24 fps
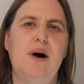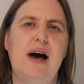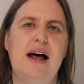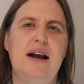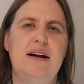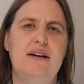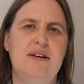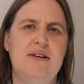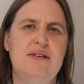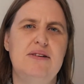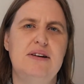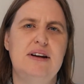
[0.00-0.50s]
are
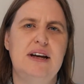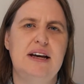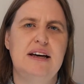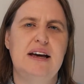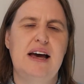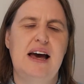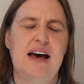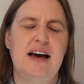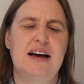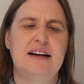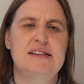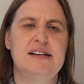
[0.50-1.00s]
learning
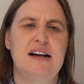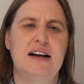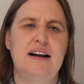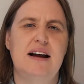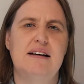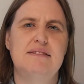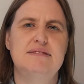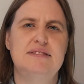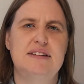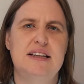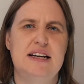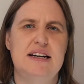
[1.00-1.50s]
how to
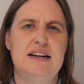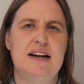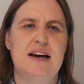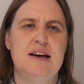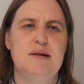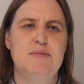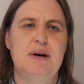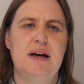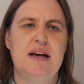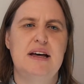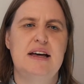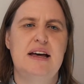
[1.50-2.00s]
love their
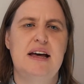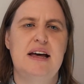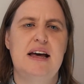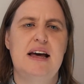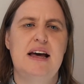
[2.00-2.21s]
neighbour